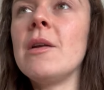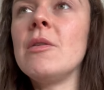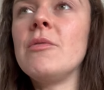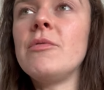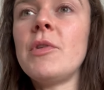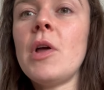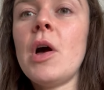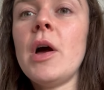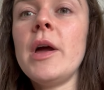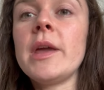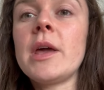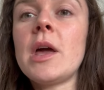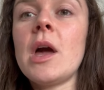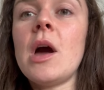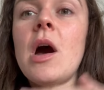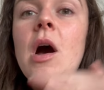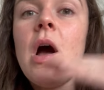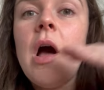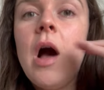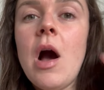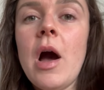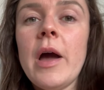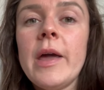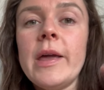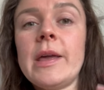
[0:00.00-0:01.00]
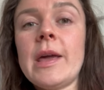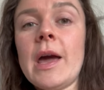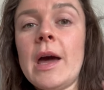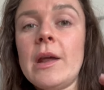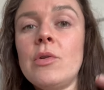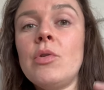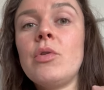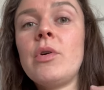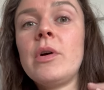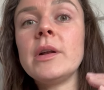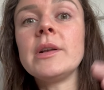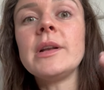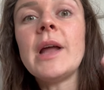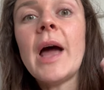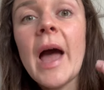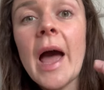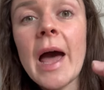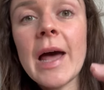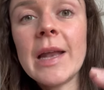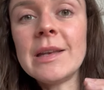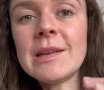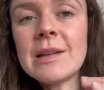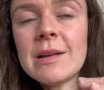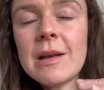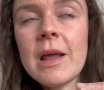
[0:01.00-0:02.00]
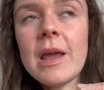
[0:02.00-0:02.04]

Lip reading: of like I cannot handle